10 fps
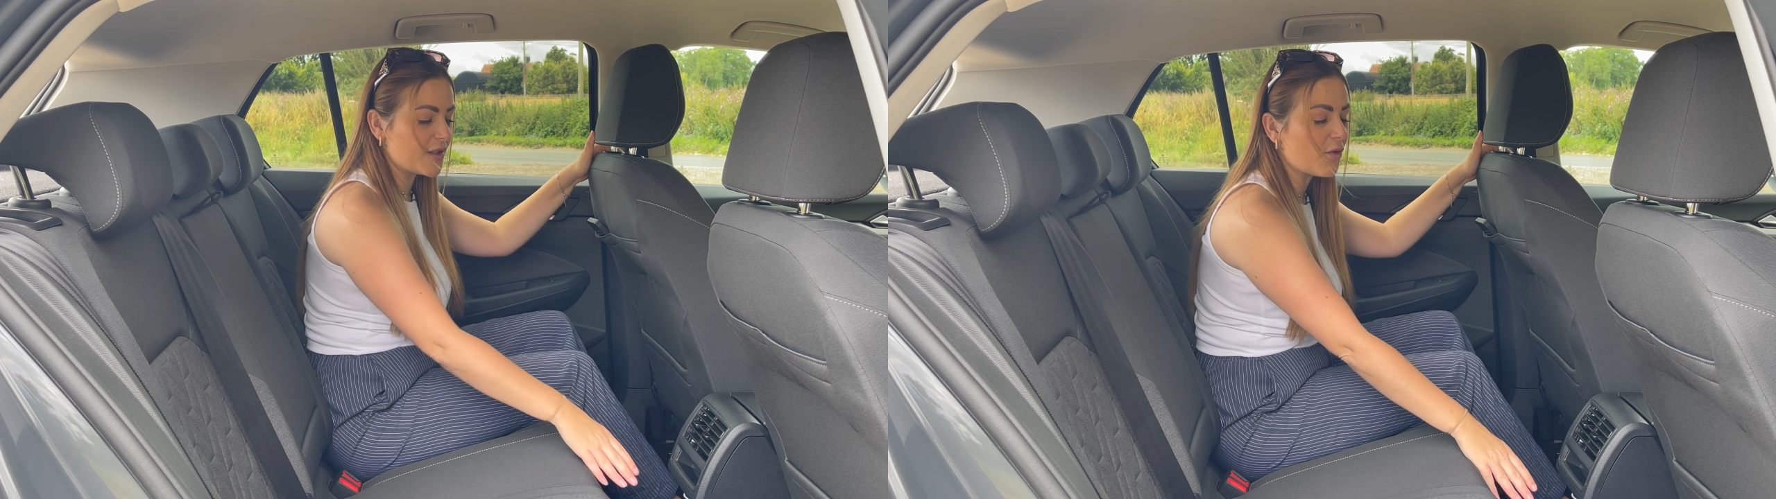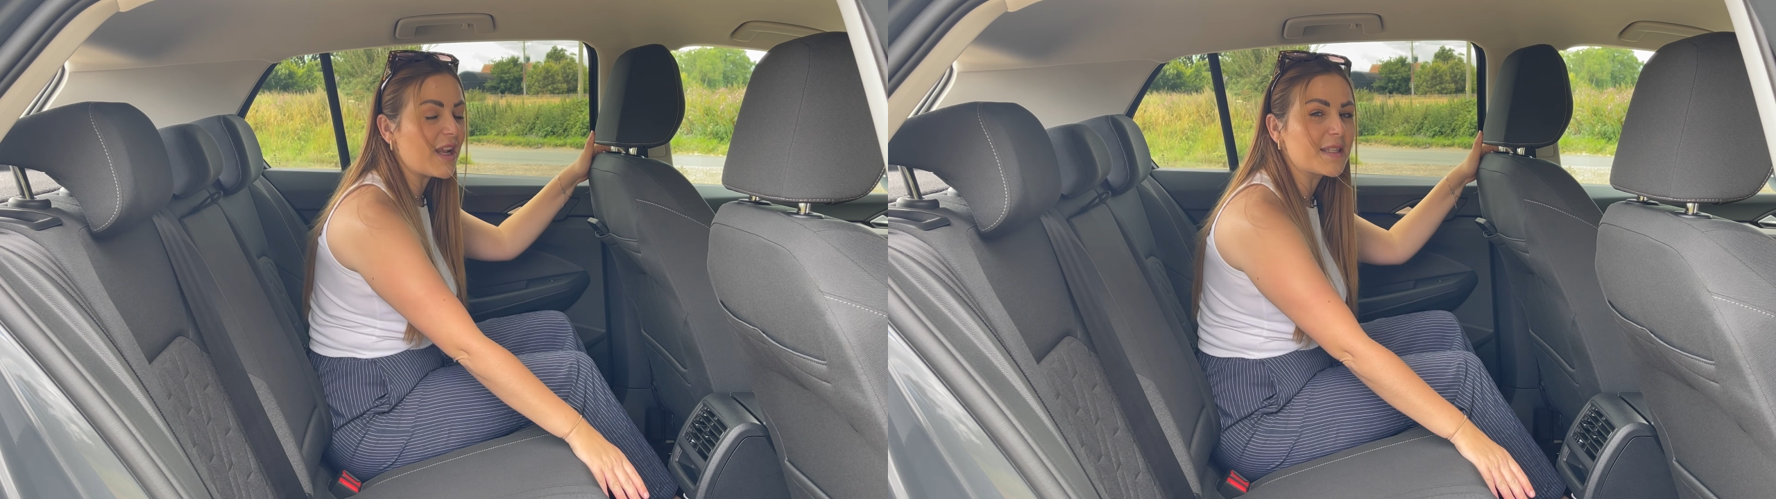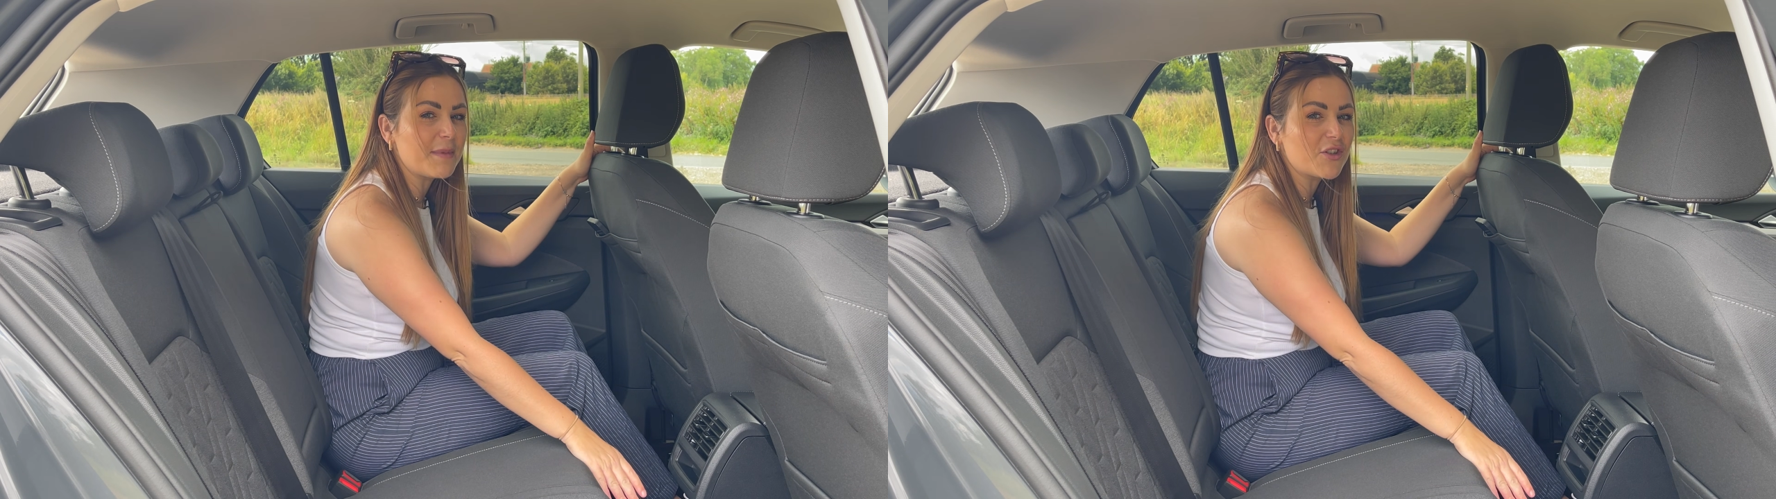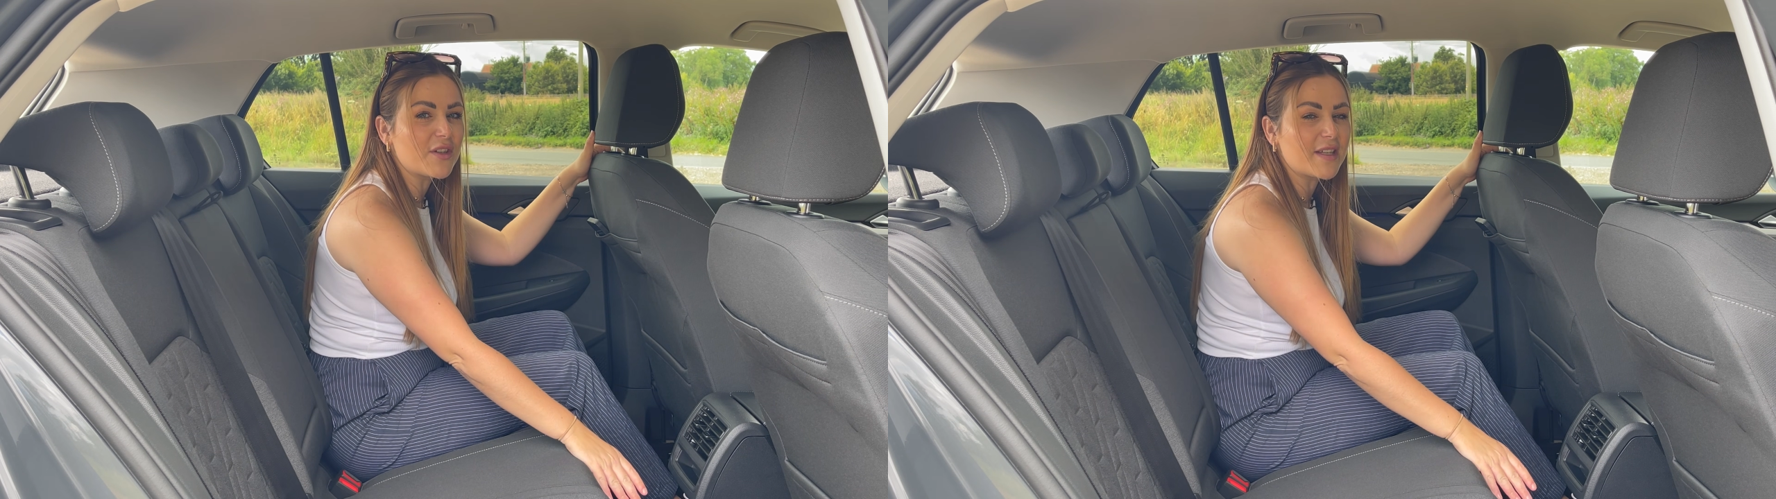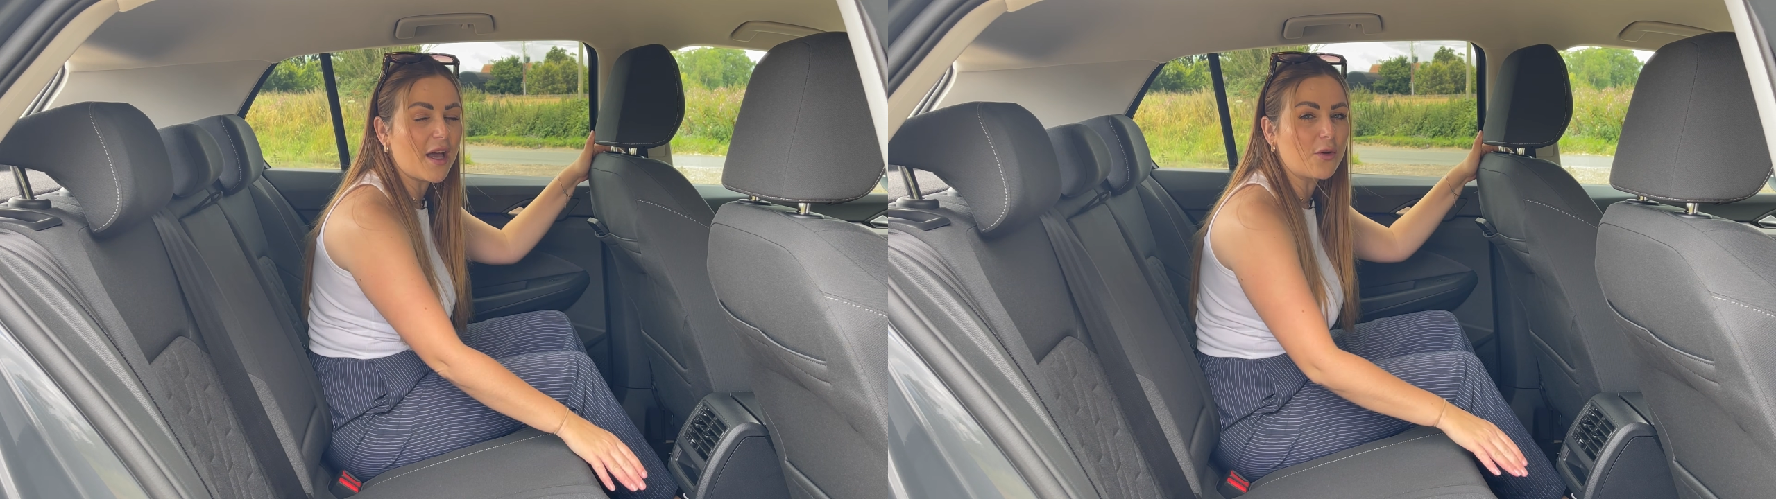transmission
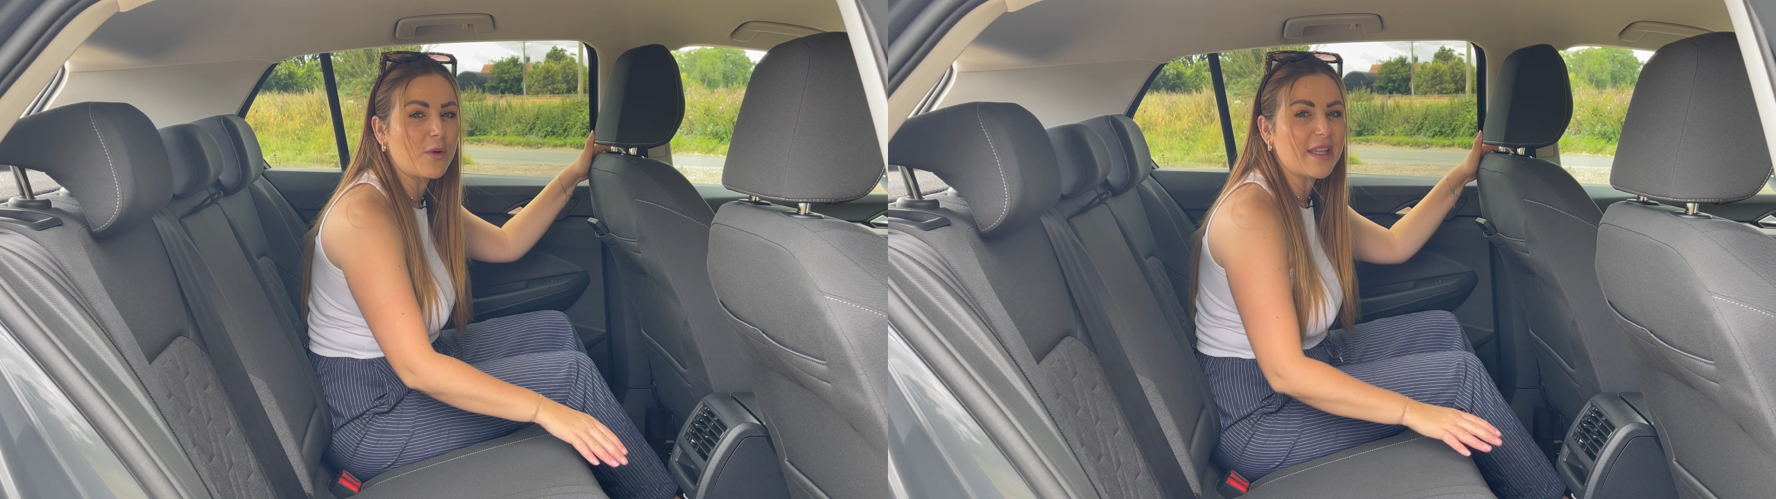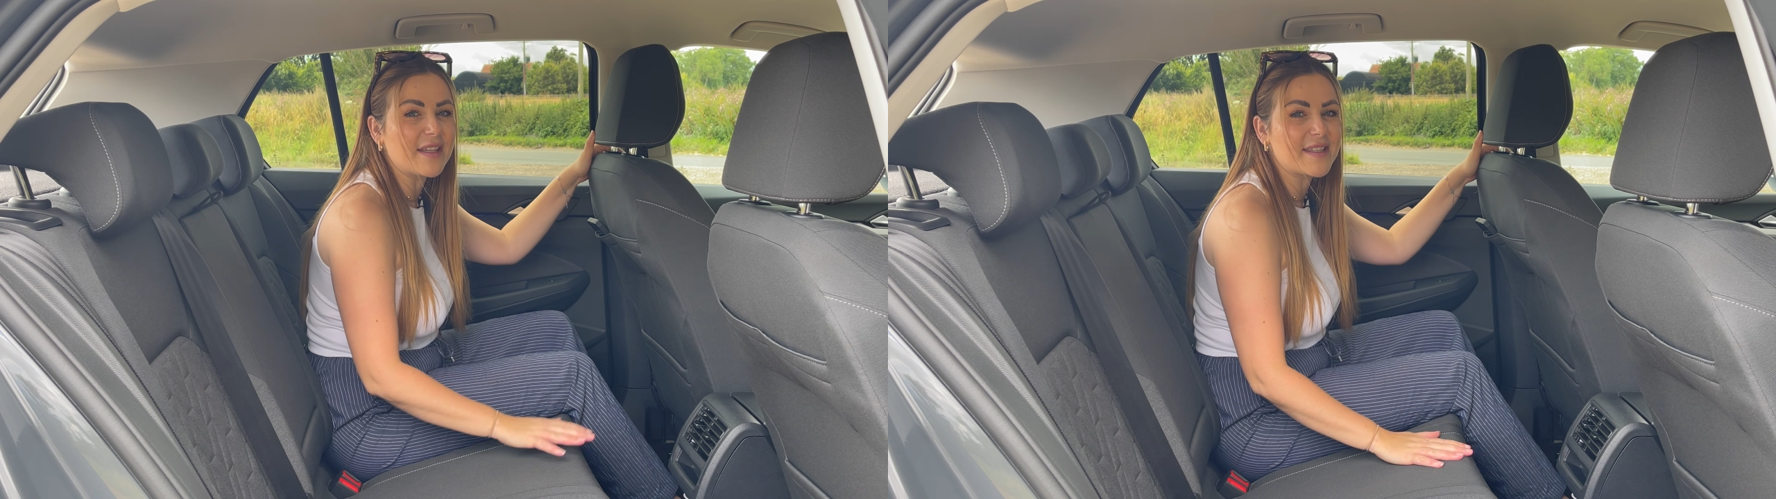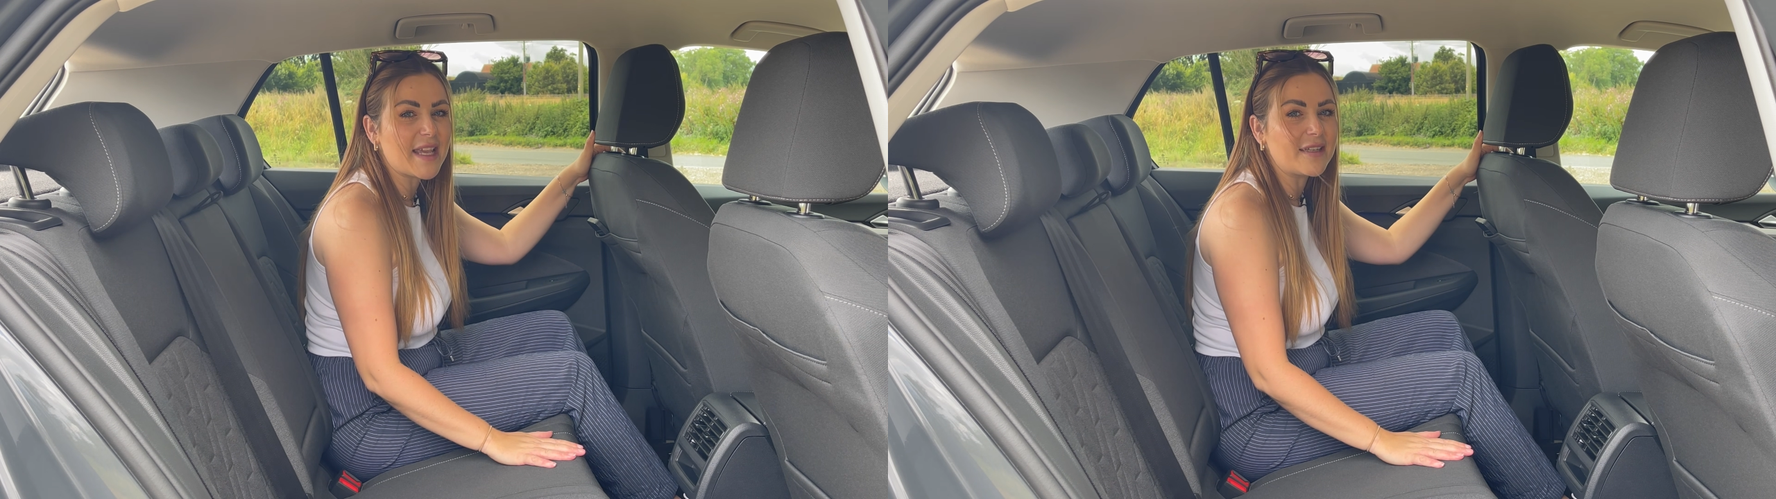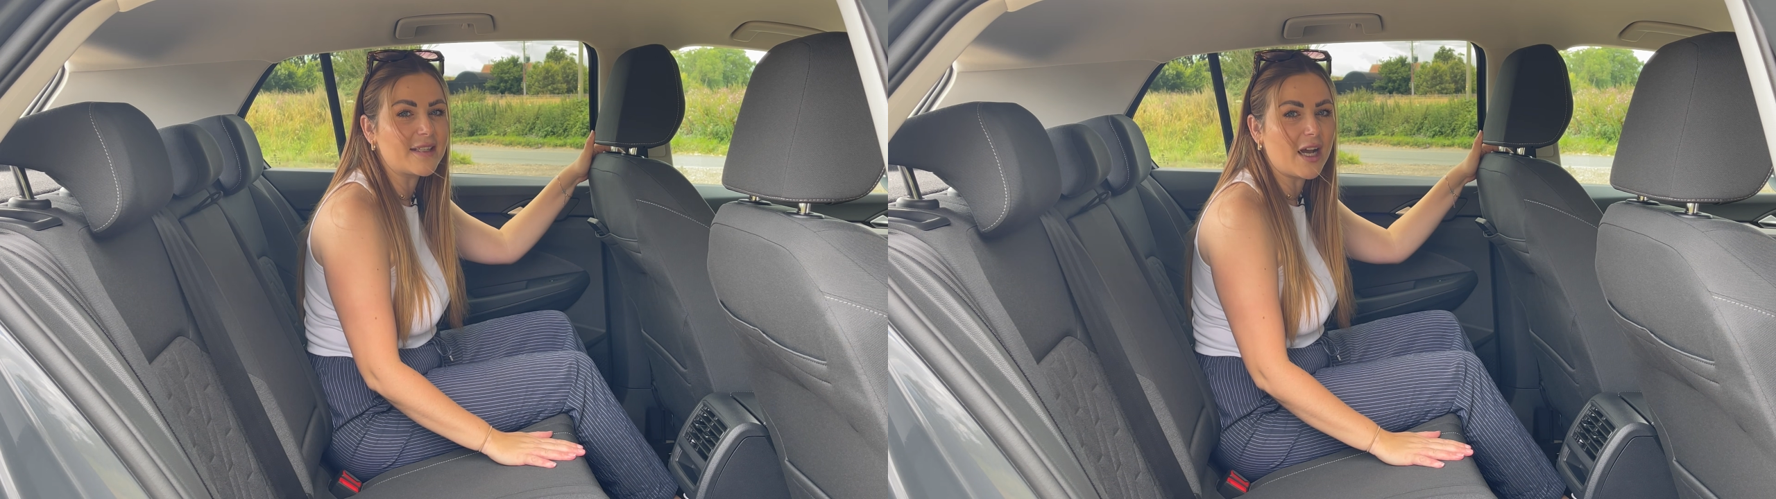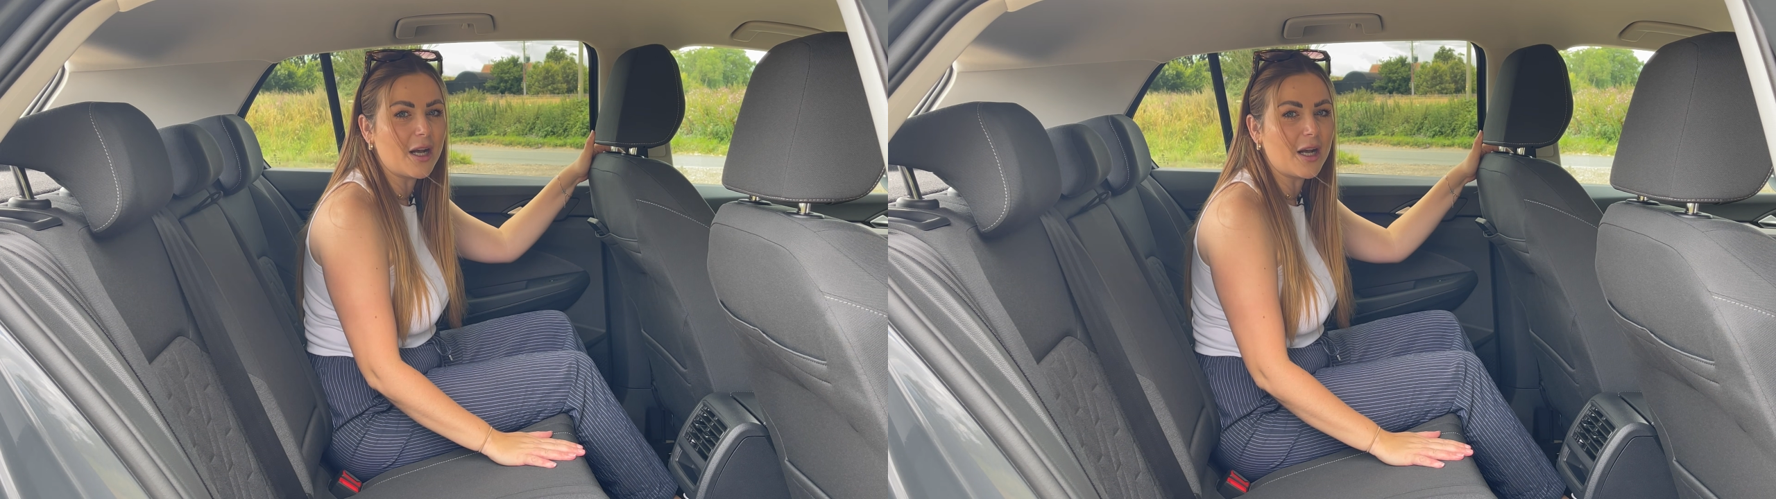tunnel in the centre.